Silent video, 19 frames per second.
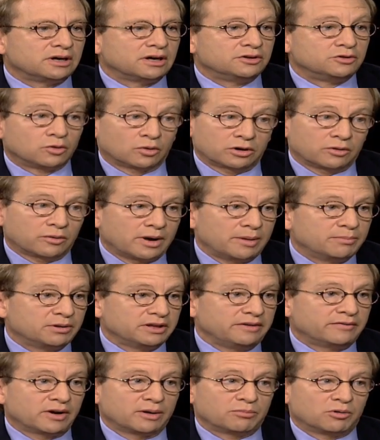uh, nor do I
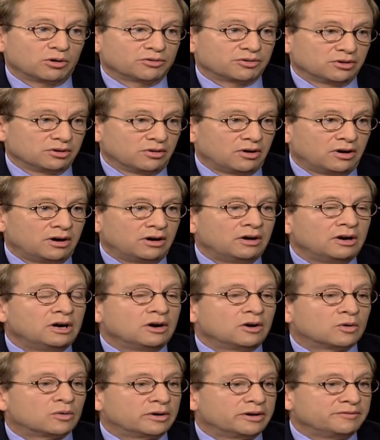believe I broke the law
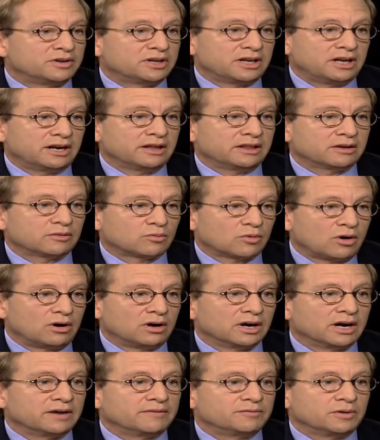or even did anything
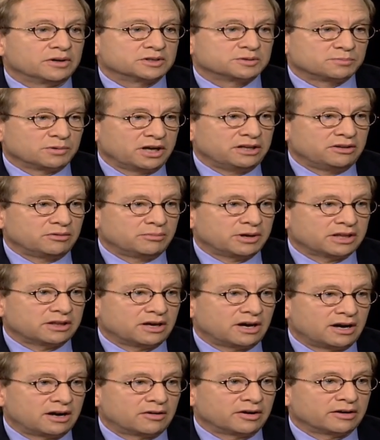wrong. I've explained to you about
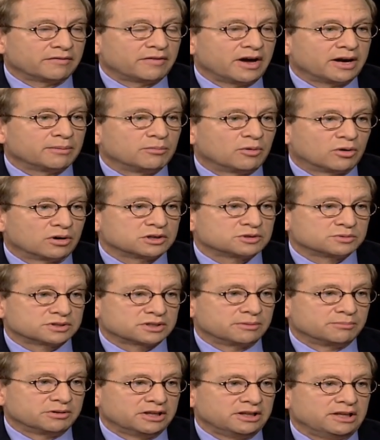the hiring of Hank right. Morris was
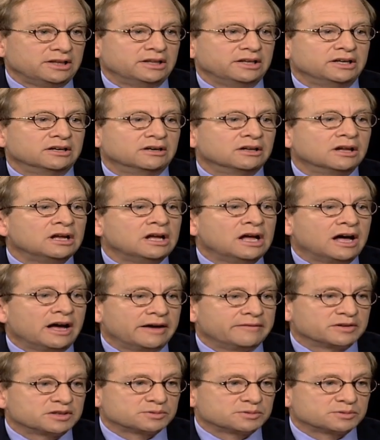completely legal. Yeah. I've